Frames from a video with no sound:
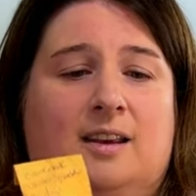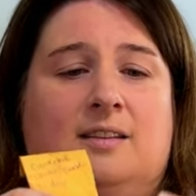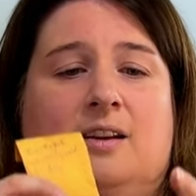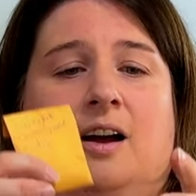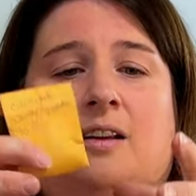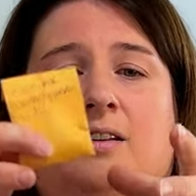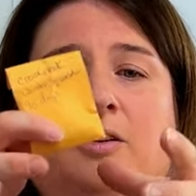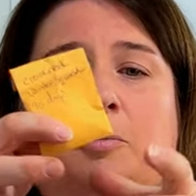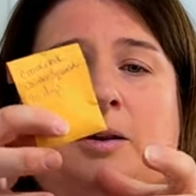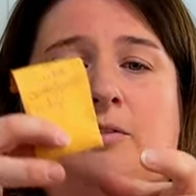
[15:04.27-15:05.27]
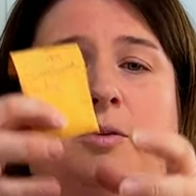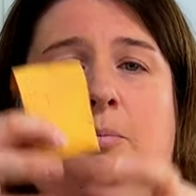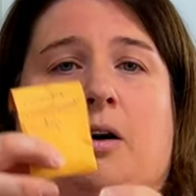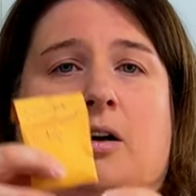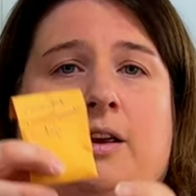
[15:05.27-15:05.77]
It's got a little bit of a
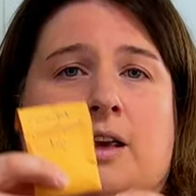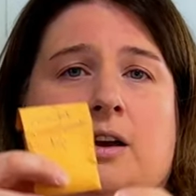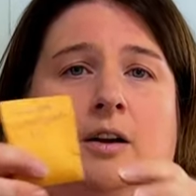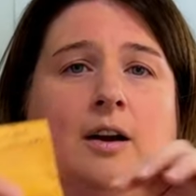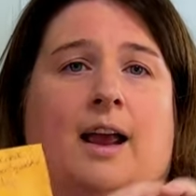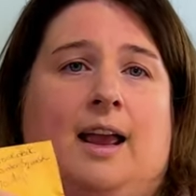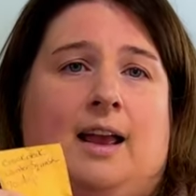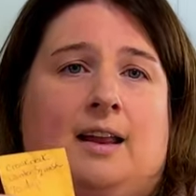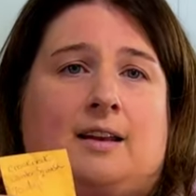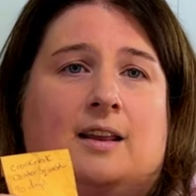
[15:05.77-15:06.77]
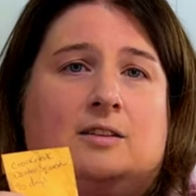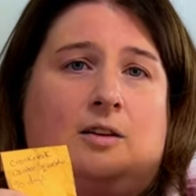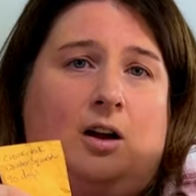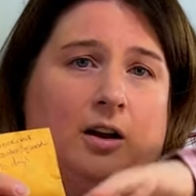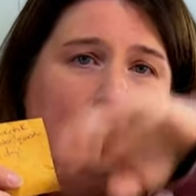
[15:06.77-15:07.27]
ball here and it's a,
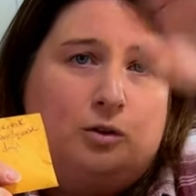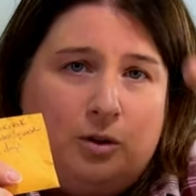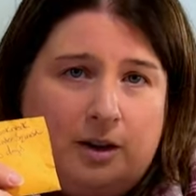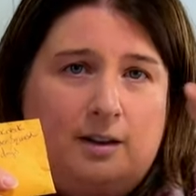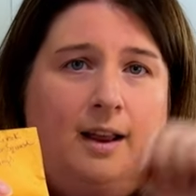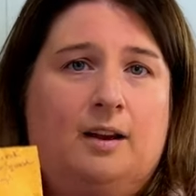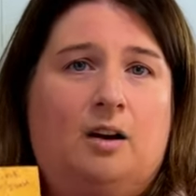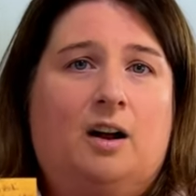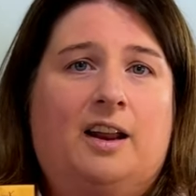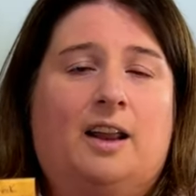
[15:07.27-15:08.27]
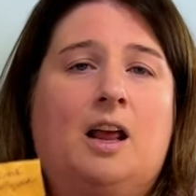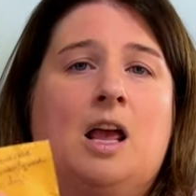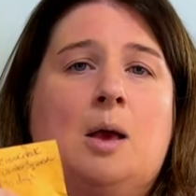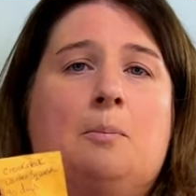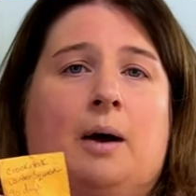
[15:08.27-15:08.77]
got a crook neck on it,
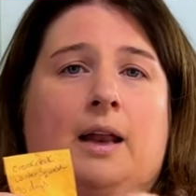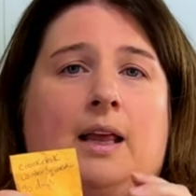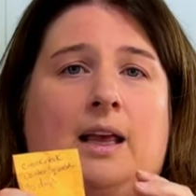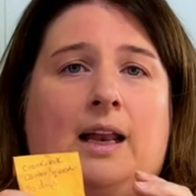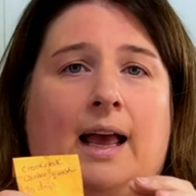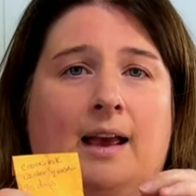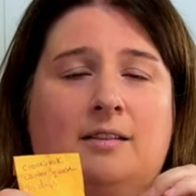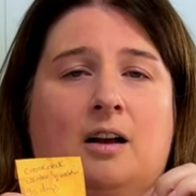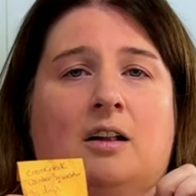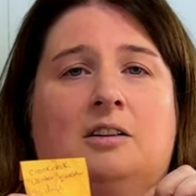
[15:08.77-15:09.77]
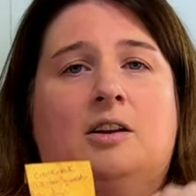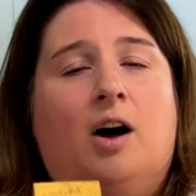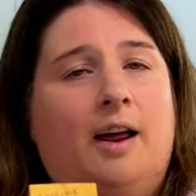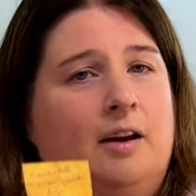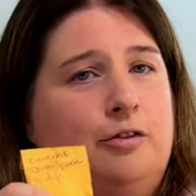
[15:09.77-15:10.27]
but it has a
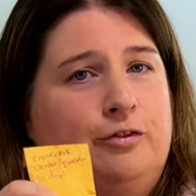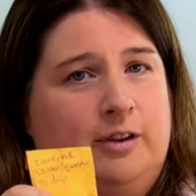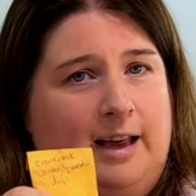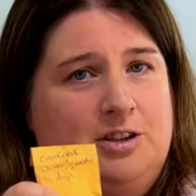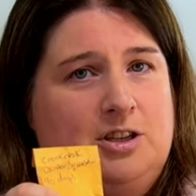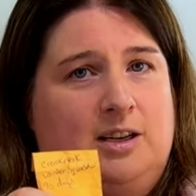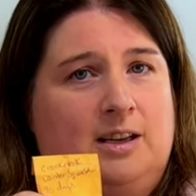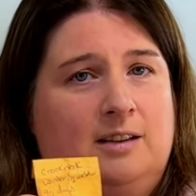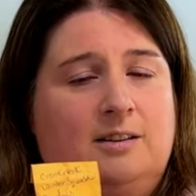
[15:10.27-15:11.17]
lot of flesh in it.